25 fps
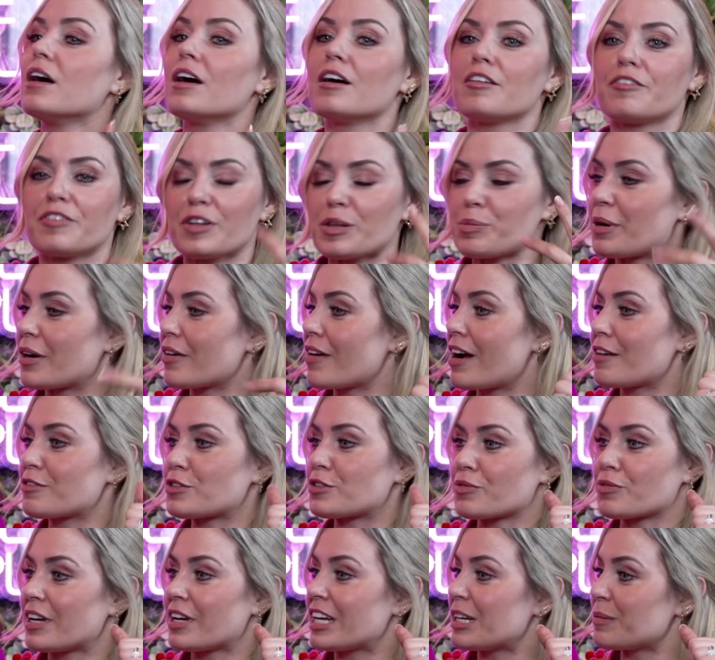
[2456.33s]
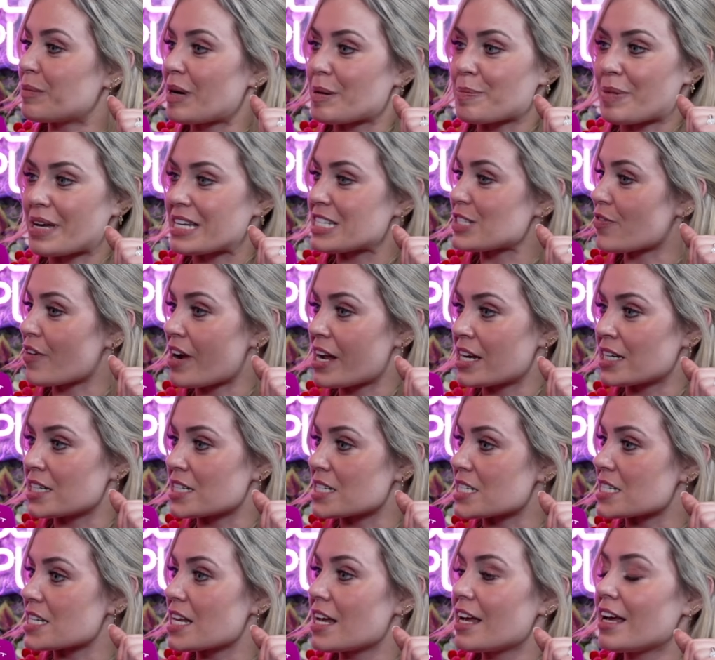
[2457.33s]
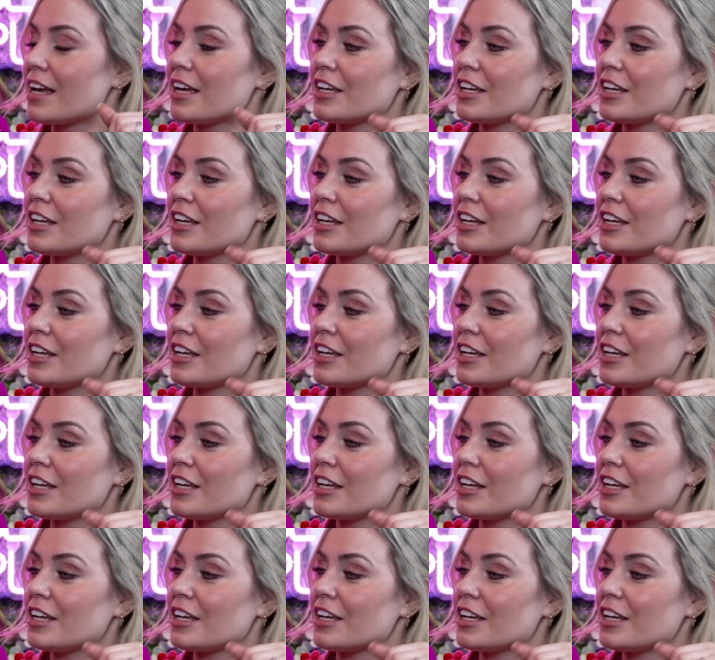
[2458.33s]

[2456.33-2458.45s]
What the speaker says: Feel better after ringing my best friend.